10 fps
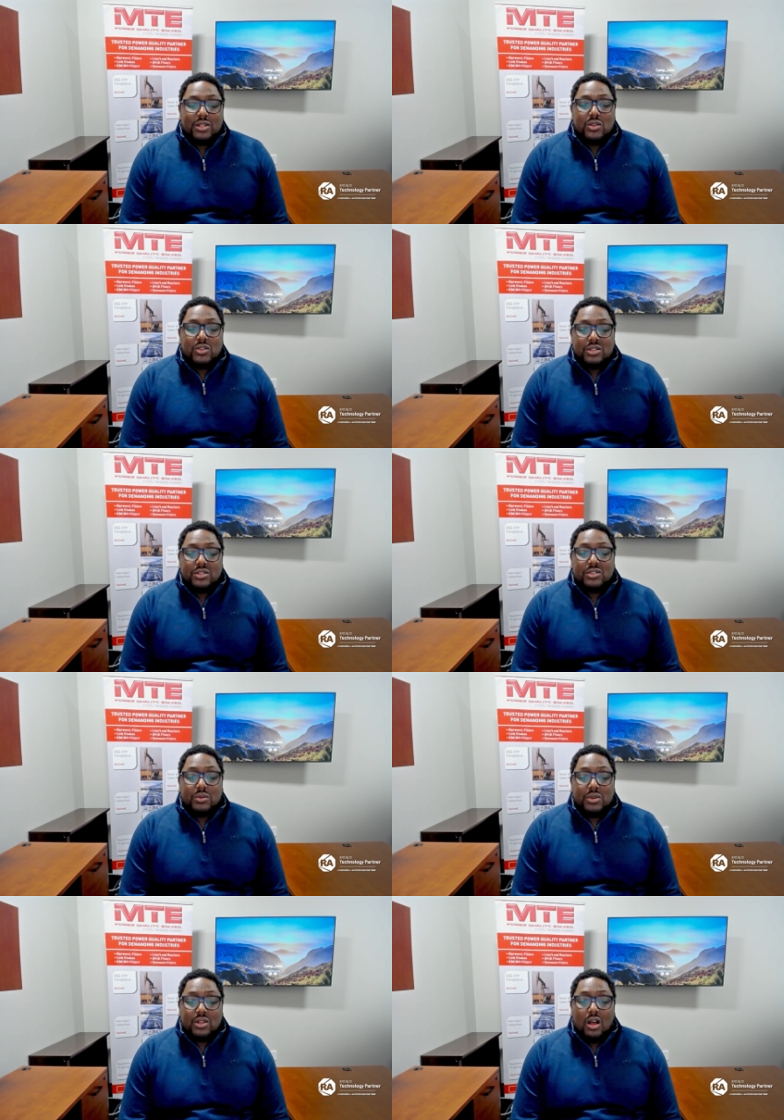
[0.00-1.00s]
solutions
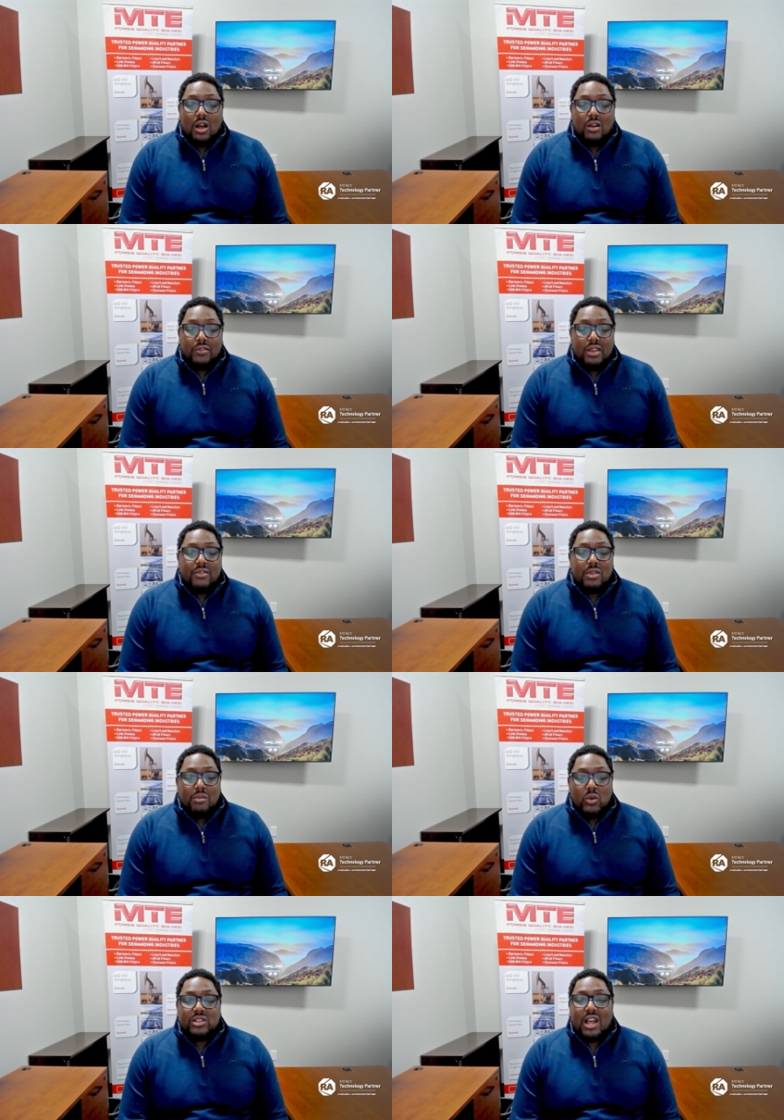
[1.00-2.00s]
to resolve even
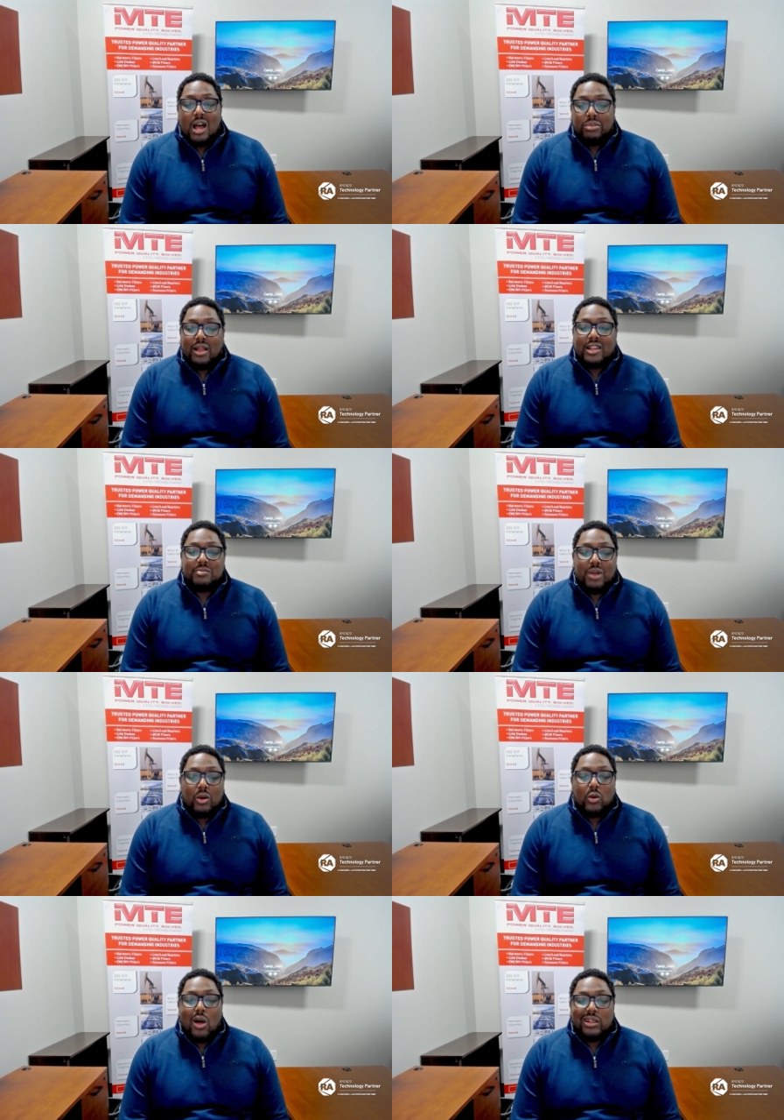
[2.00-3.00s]
the most complex
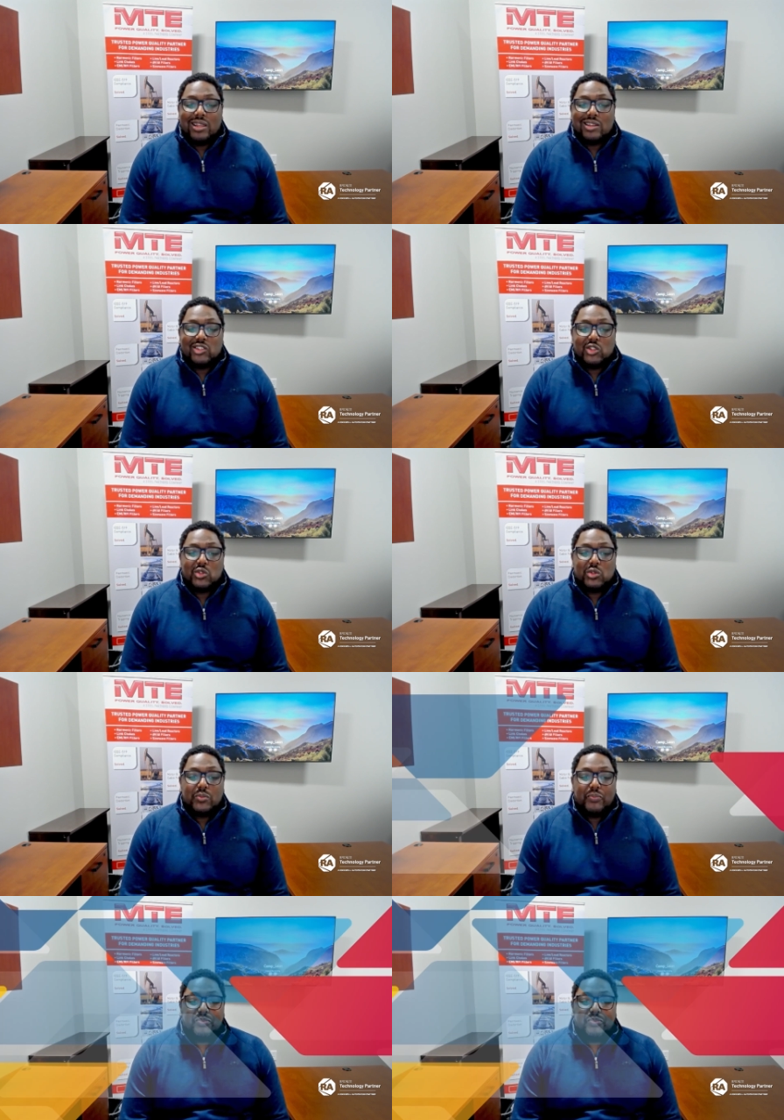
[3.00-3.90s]
power quality issues.